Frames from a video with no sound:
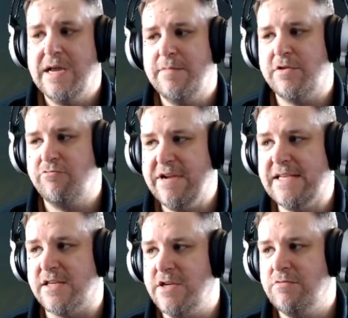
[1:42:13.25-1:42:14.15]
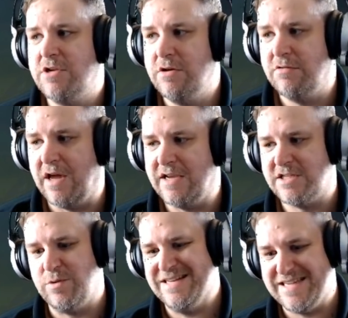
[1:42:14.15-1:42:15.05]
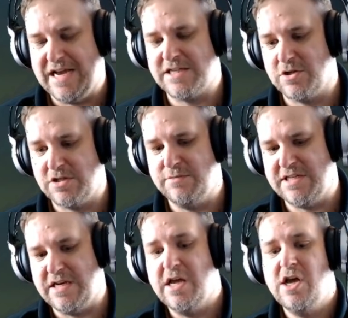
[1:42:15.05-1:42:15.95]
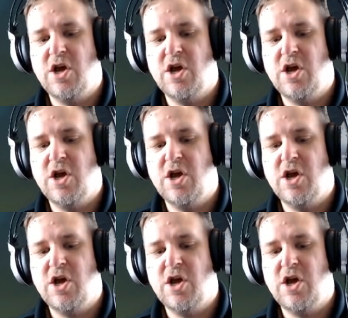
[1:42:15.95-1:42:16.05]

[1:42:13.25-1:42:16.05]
But the reason you do that is to entice customers in